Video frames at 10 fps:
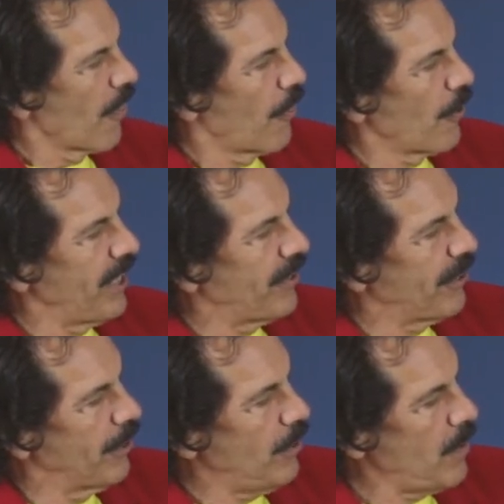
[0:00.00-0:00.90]

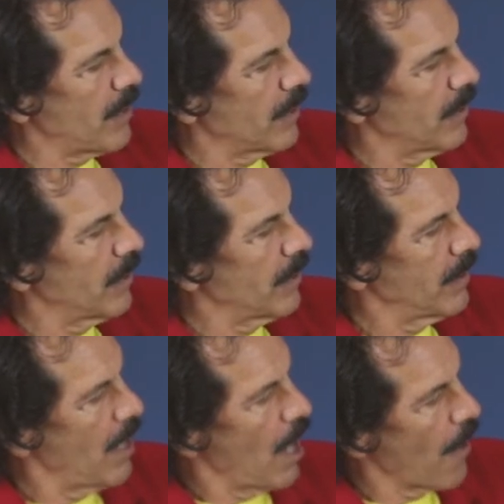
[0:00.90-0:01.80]
32,
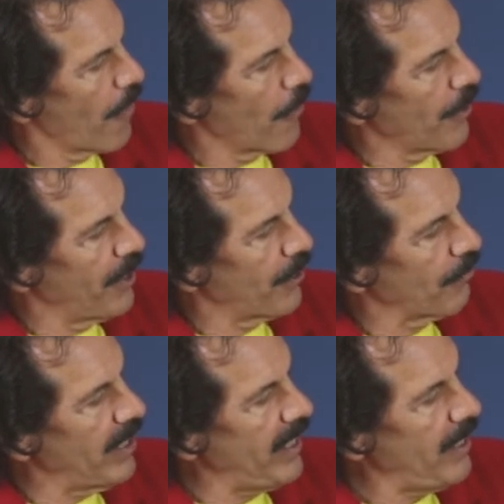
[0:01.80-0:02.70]

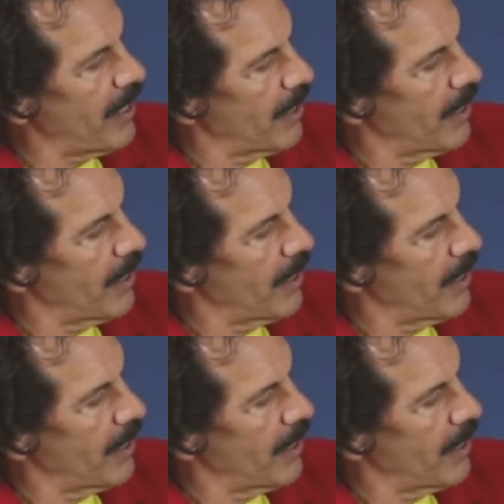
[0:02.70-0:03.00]
33,